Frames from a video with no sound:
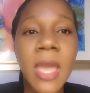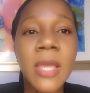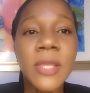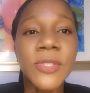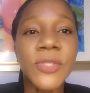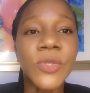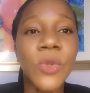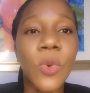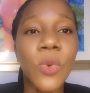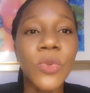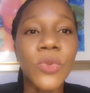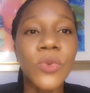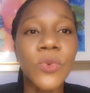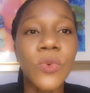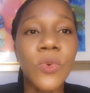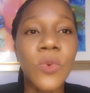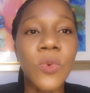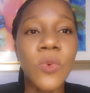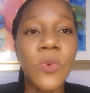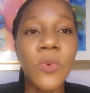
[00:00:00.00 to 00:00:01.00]
So
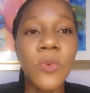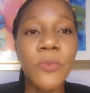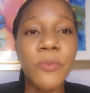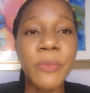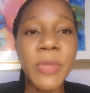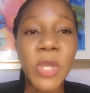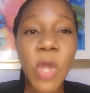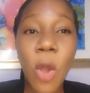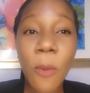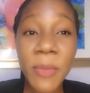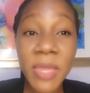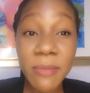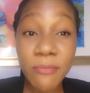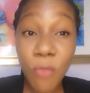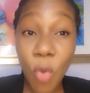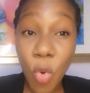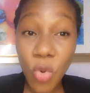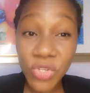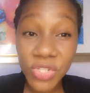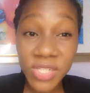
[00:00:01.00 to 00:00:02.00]
you become
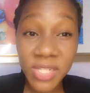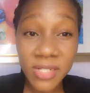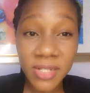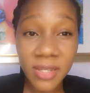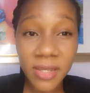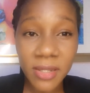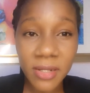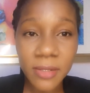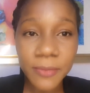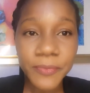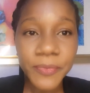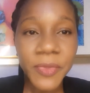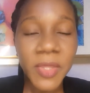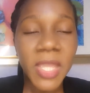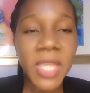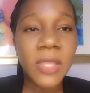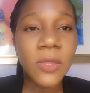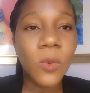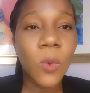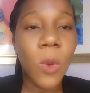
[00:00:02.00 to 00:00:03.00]
emotional
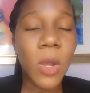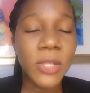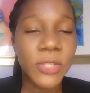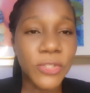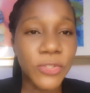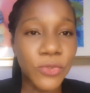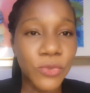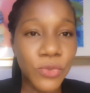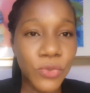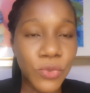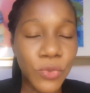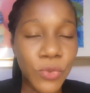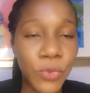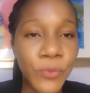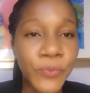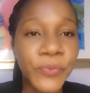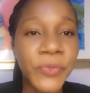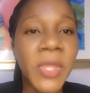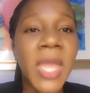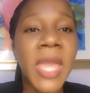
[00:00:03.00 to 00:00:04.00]
in what you do.